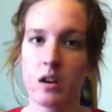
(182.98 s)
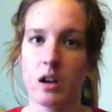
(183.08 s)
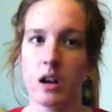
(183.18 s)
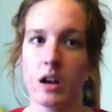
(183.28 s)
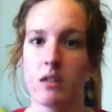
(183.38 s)

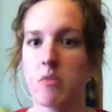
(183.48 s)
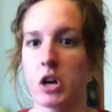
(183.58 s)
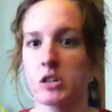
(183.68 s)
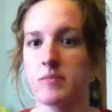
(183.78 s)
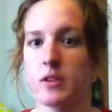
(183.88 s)
Uh,
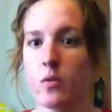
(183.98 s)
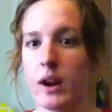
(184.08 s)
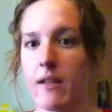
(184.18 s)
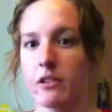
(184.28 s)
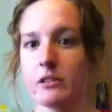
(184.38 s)
inbox me,
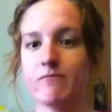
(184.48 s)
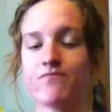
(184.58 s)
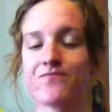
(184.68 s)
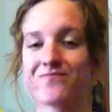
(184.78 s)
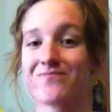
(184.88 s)
whatever.
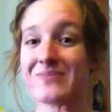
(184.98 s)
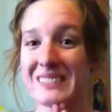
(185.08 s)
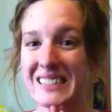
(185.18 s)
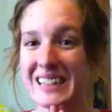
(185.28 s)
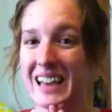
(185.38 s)

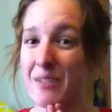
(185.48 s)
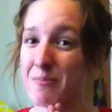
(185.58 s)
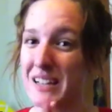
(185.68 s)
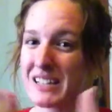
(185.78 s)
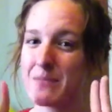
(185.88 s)
Okay,
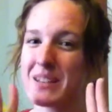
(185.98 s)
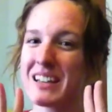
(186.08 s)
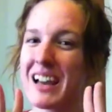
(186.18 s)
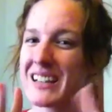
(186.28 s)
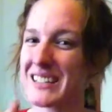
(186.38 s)
blessed be
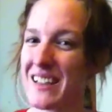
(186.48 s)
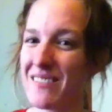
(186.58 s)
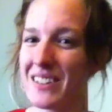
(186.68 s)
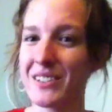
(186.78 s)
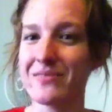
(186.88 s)
guys.
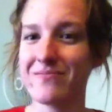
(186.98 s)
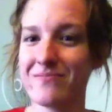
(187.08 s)
Love you.